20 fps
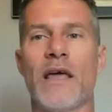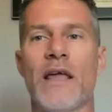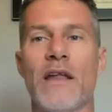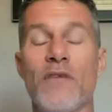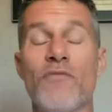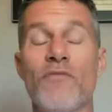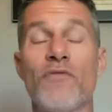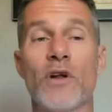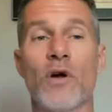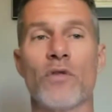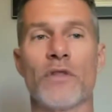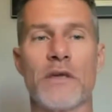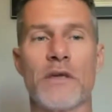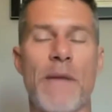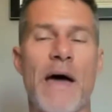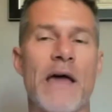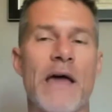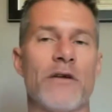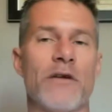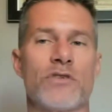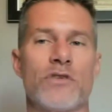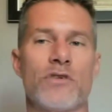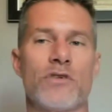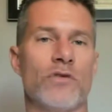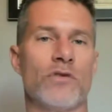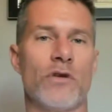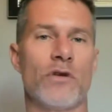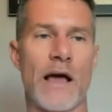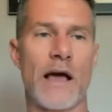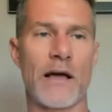And if it only matters to you,
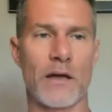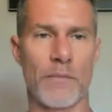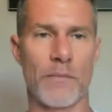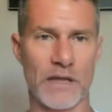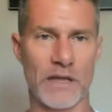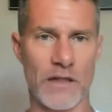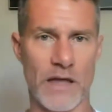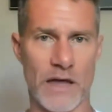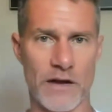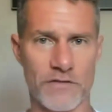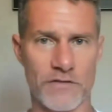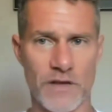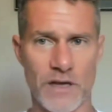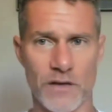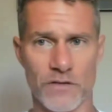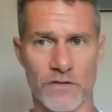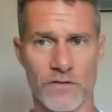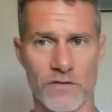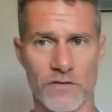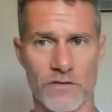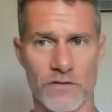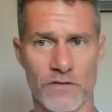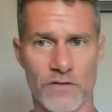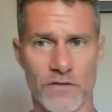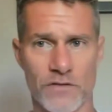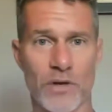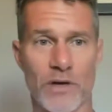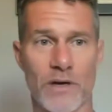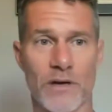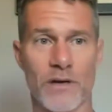you're not going to make a lot of sales. You can't
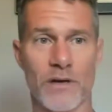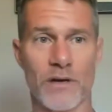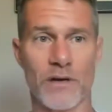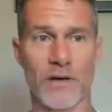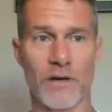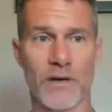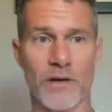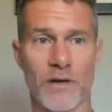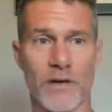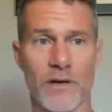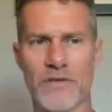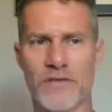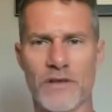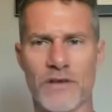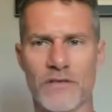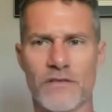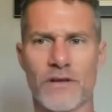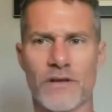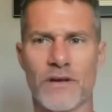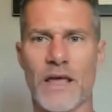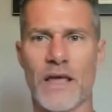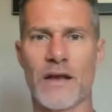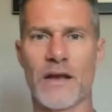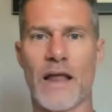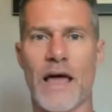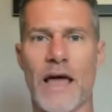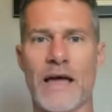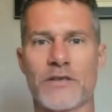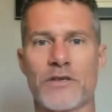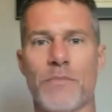build a business and
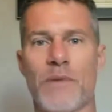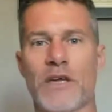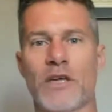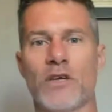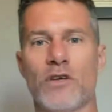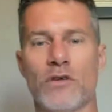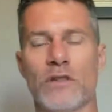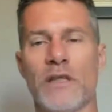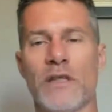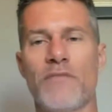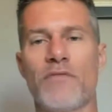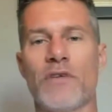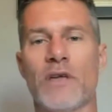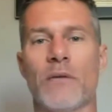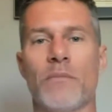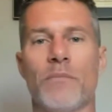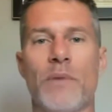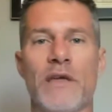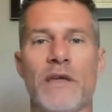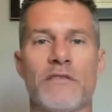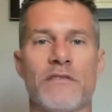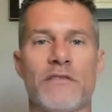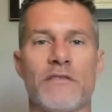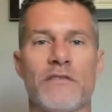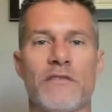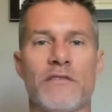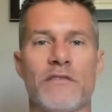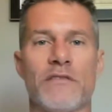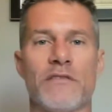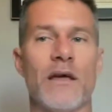actually make a good living based on
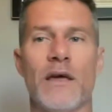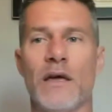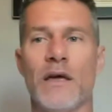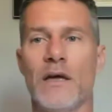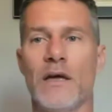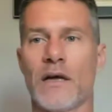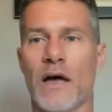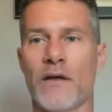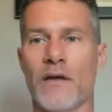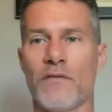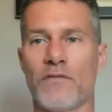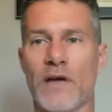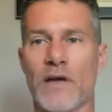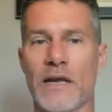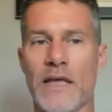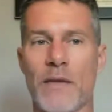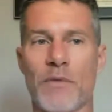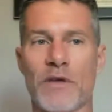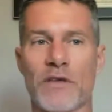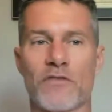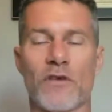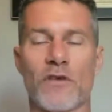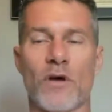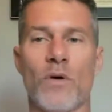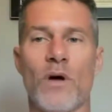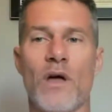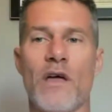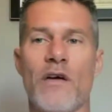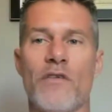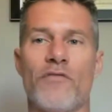that kind of dynamic.
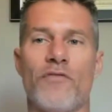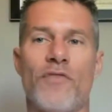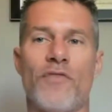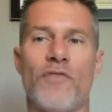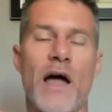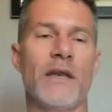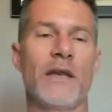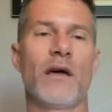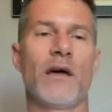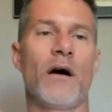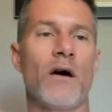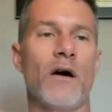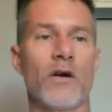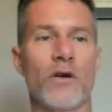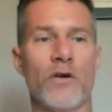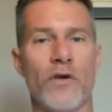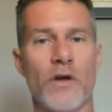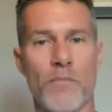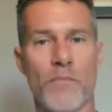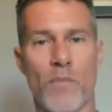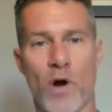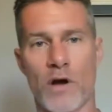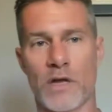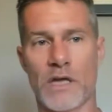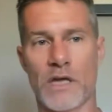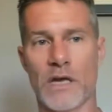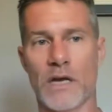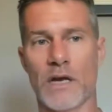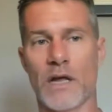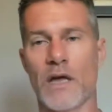So find a hungry
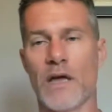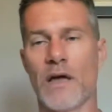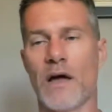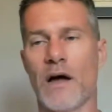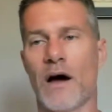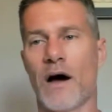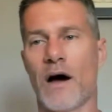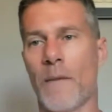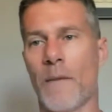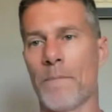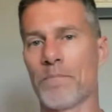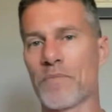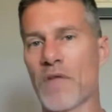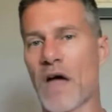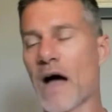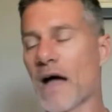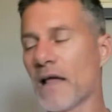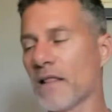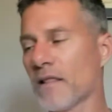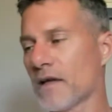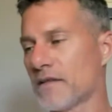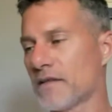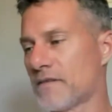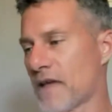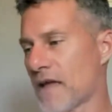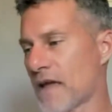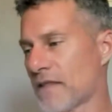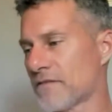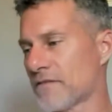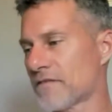market. I like
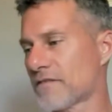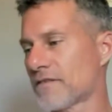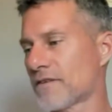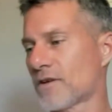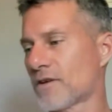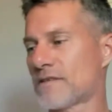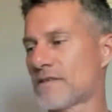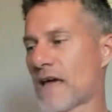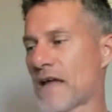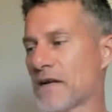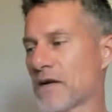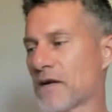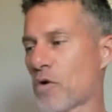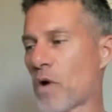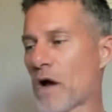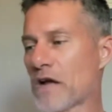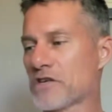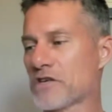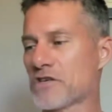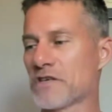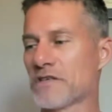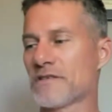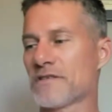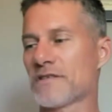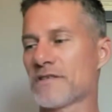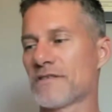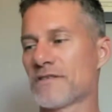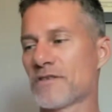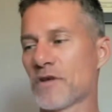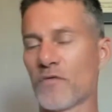Dan's 10
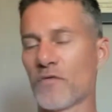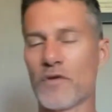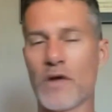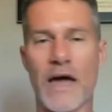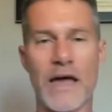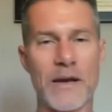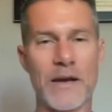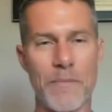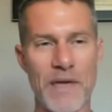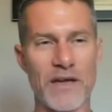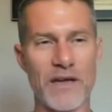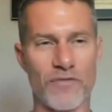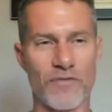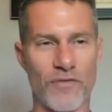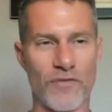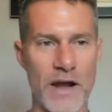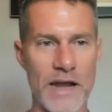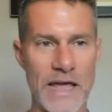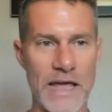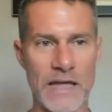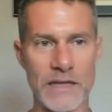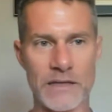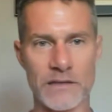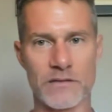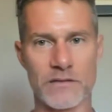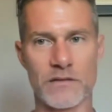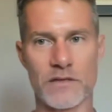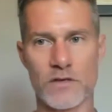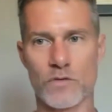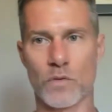questions. So if you had to make a front end,
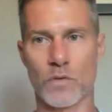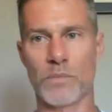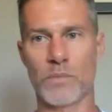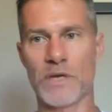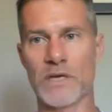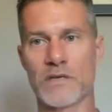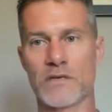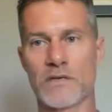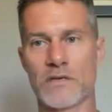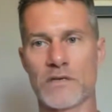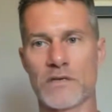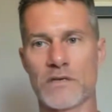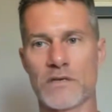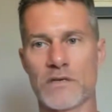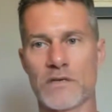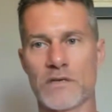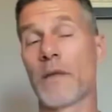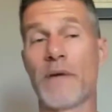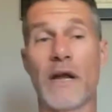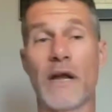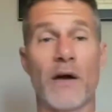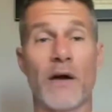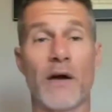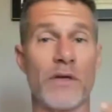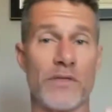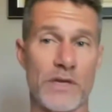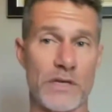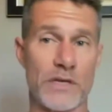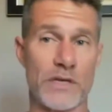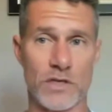this would be some preliminary
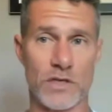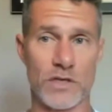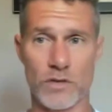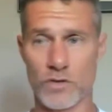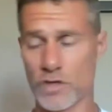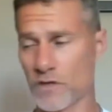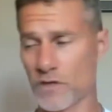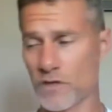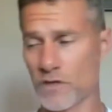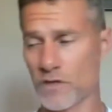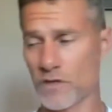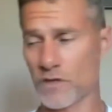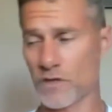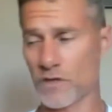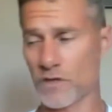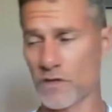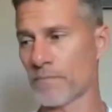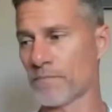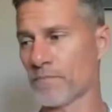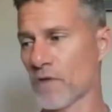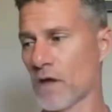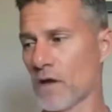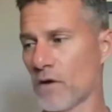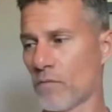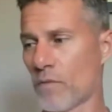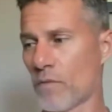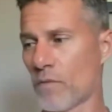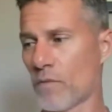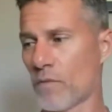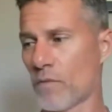things that you should think about,
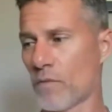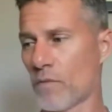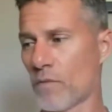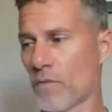right?